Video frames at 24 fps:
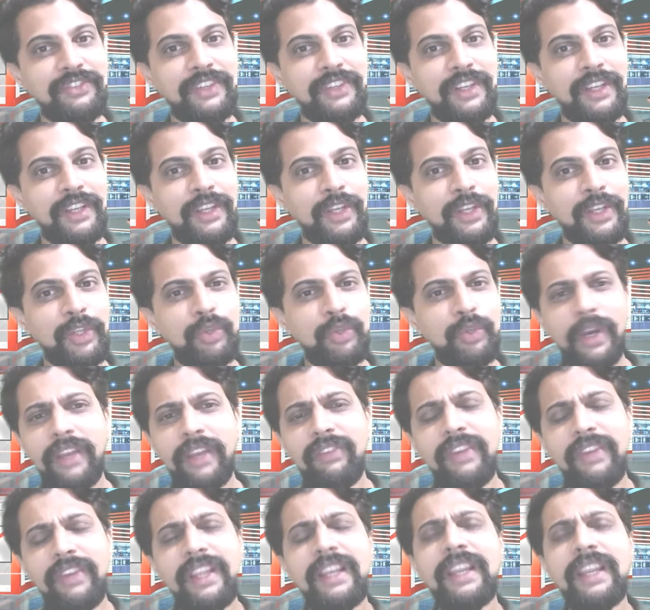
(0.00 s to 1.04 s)
Do I really
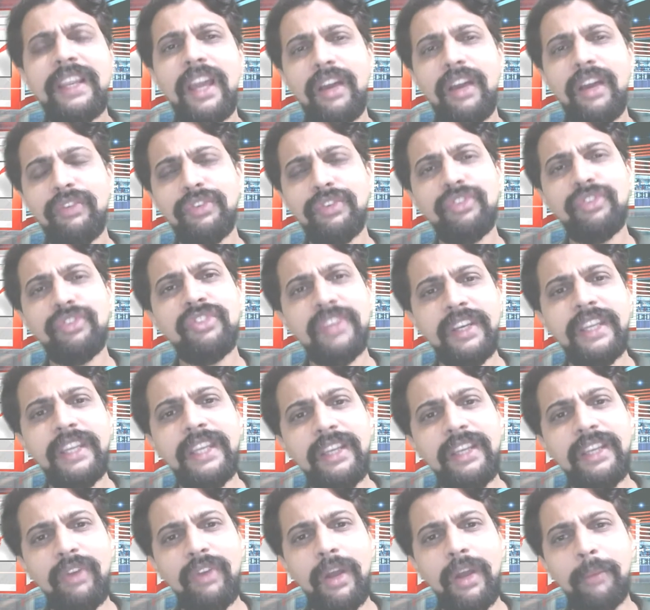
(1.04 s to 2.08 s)
have to study
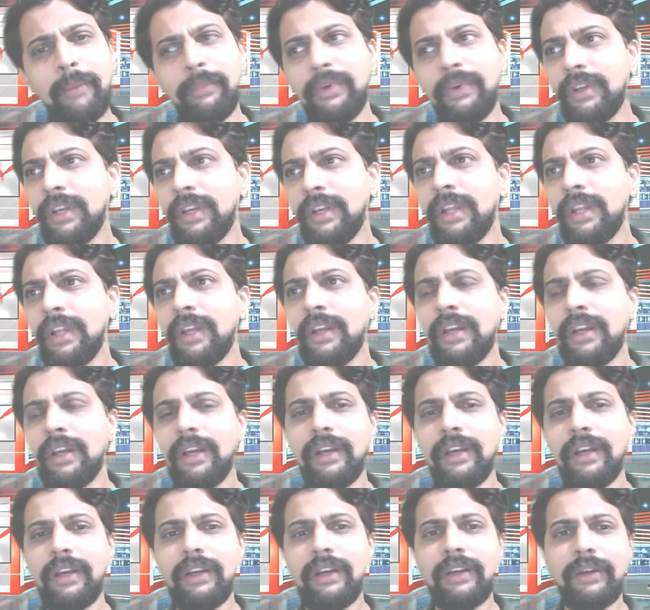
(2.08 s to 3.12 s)
grammar
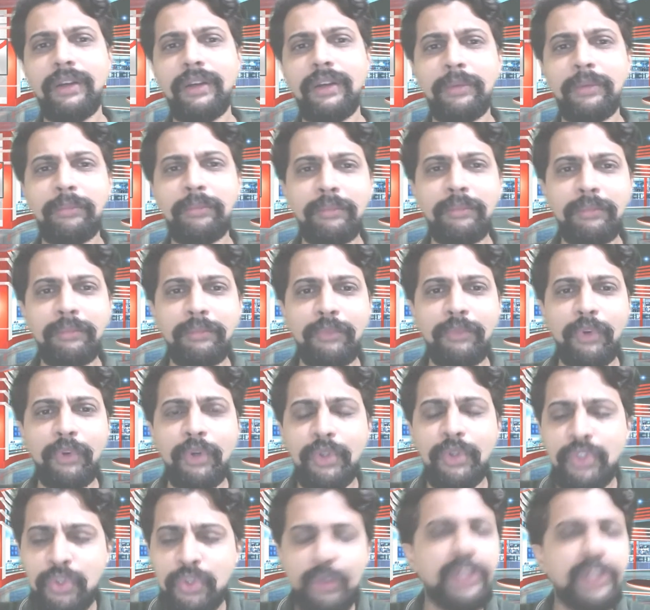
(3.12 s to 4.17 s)
to
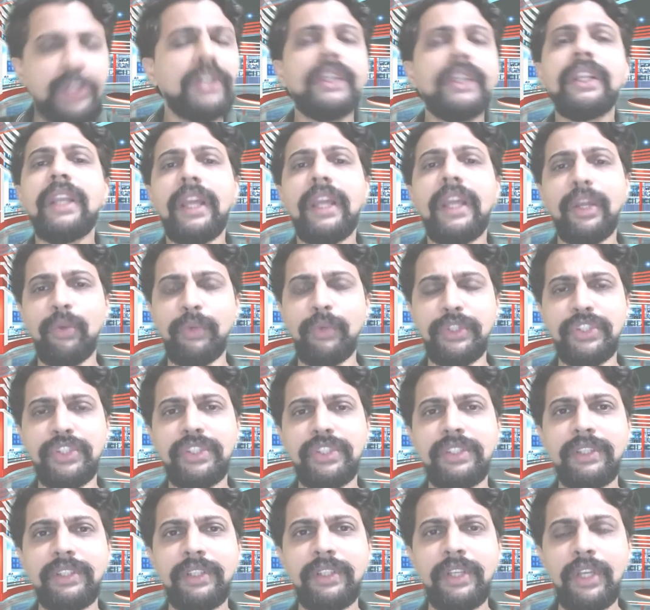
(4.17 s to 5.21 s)
learn a language?
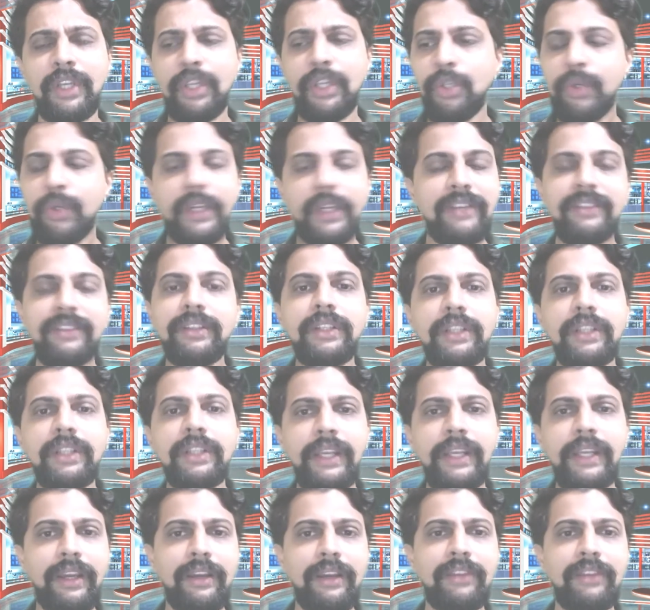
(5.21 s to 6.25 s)
You can certainly
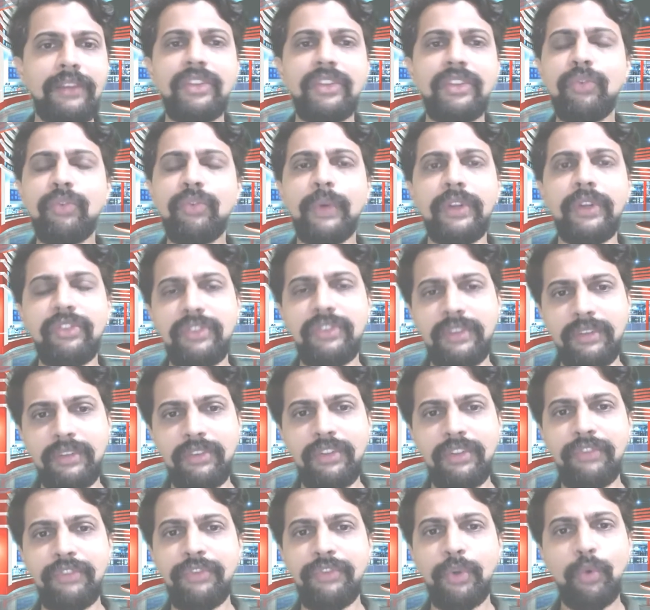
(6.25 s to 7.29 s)
ask these questions if you
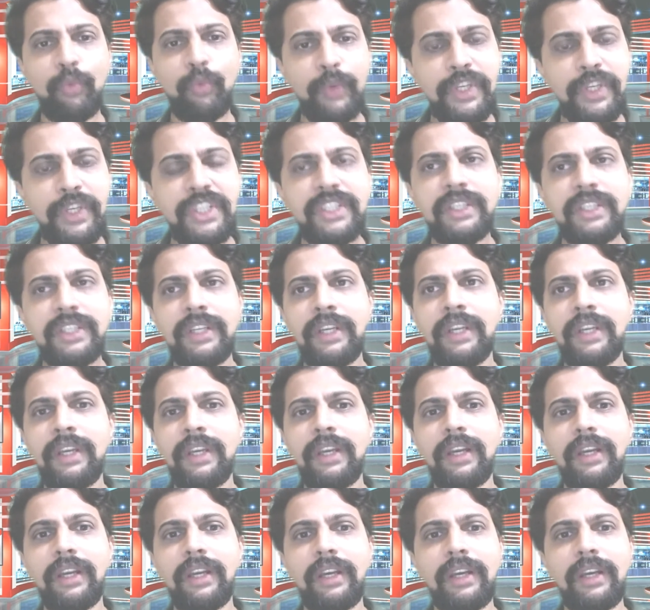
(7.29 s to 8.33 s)
wish,
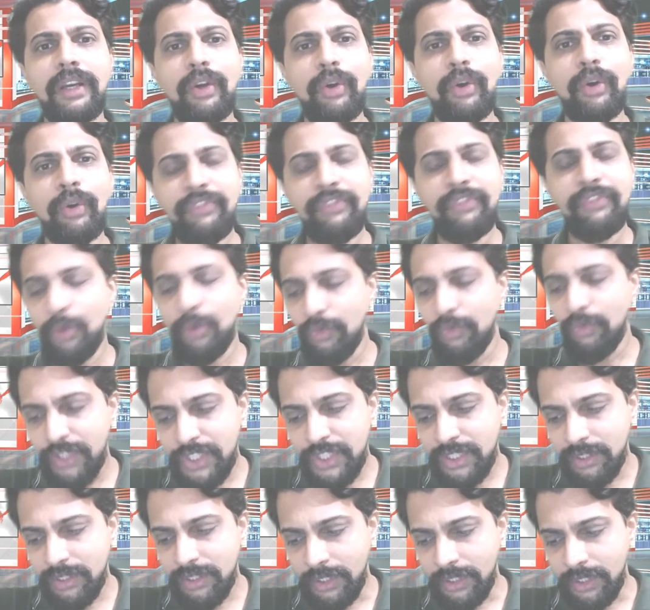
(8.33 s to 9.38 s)
or if you wish
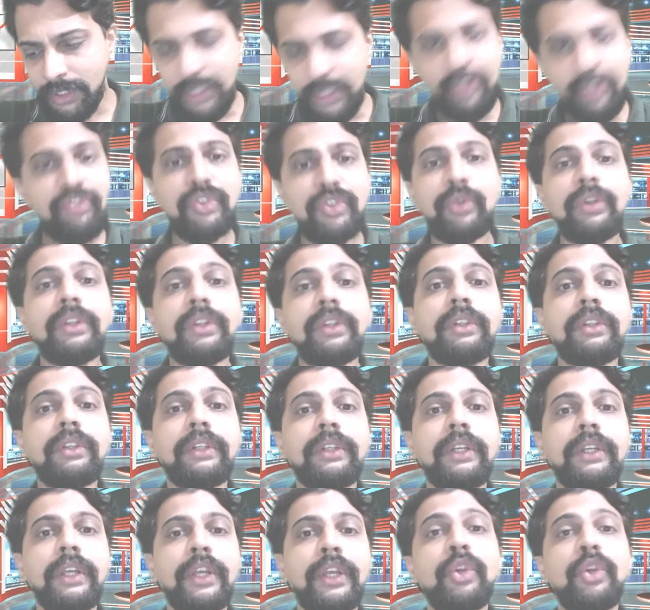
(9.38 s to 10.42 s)
is to learn a
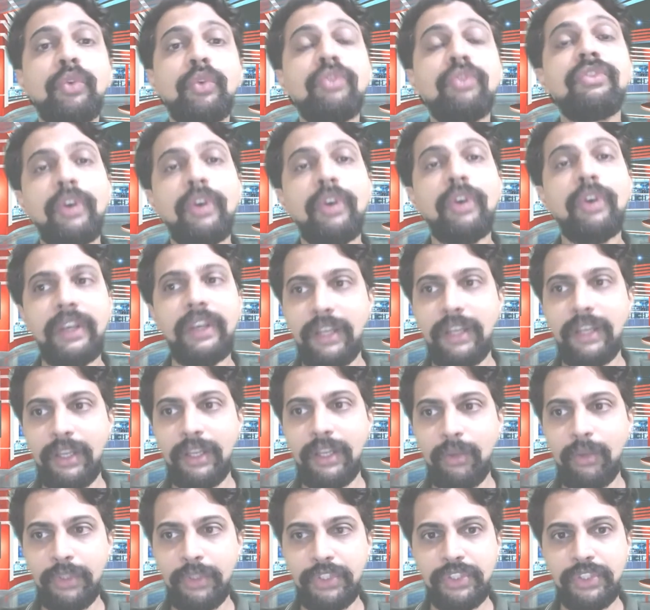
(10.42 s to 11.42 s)
new foreign language.